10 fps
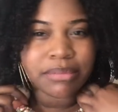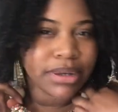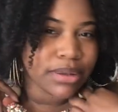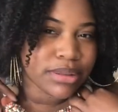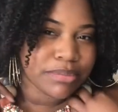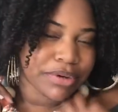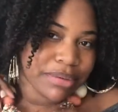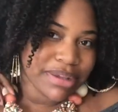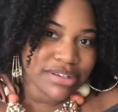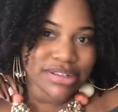but it pretty
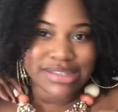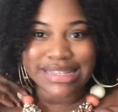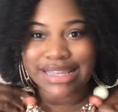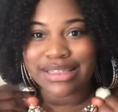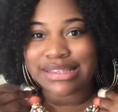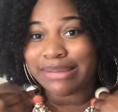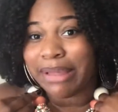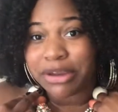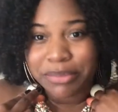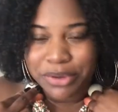much looks like this. I'm
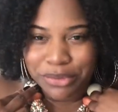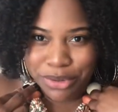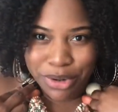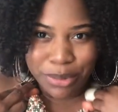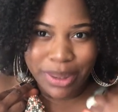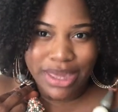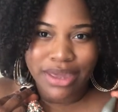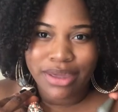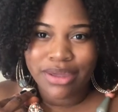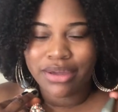not going to put it on all the
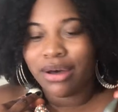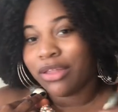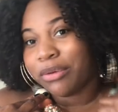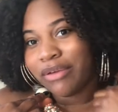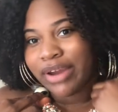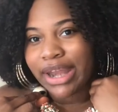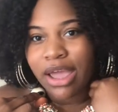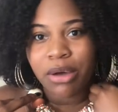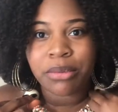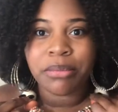way, all the way right
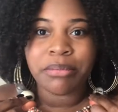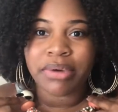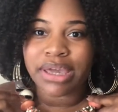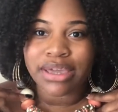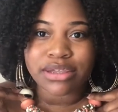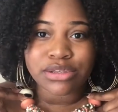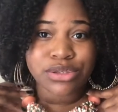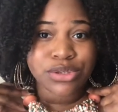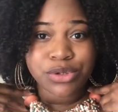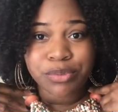now. But it's
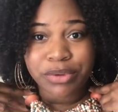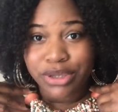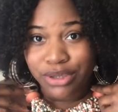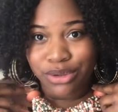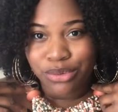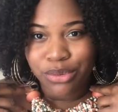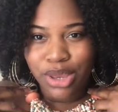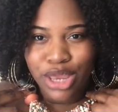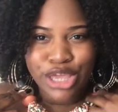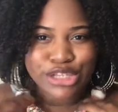super cute.
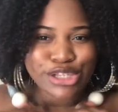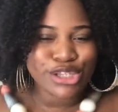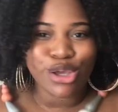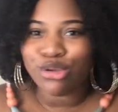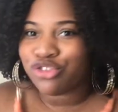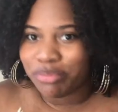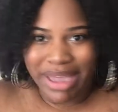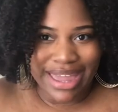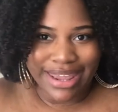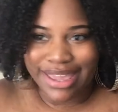It's so
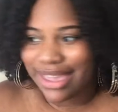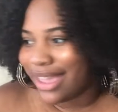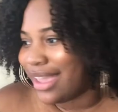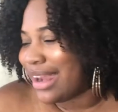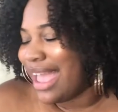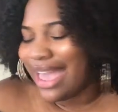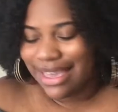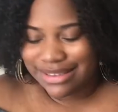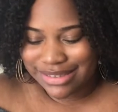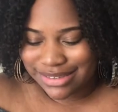dramatic. It
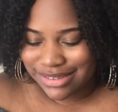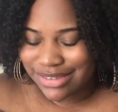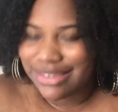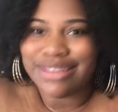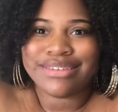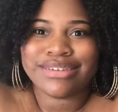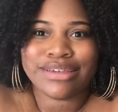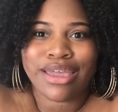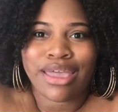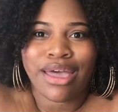has such
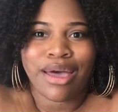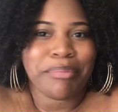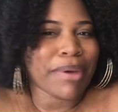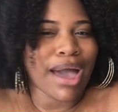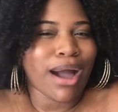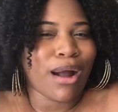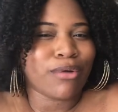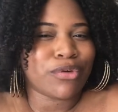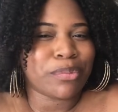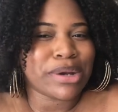a
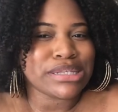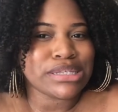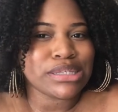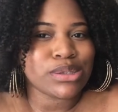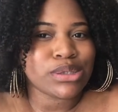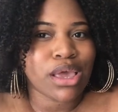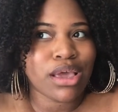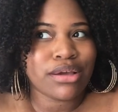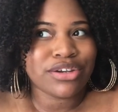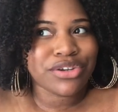powerful presence
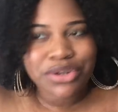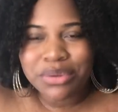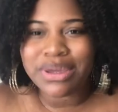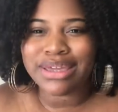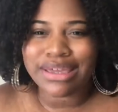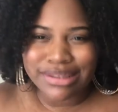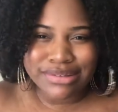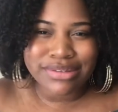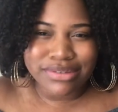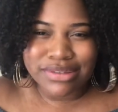to it,
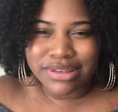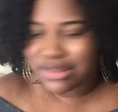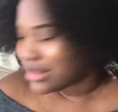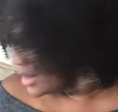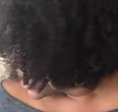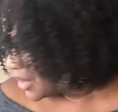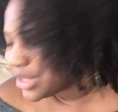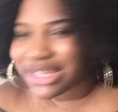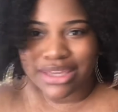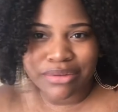it's, it's
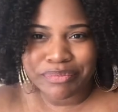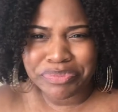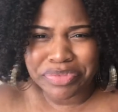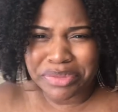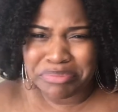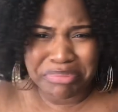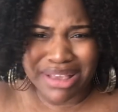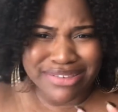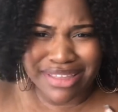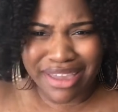literally the
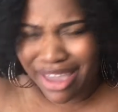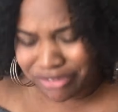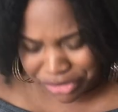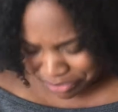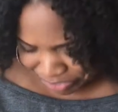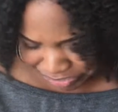best thing ever.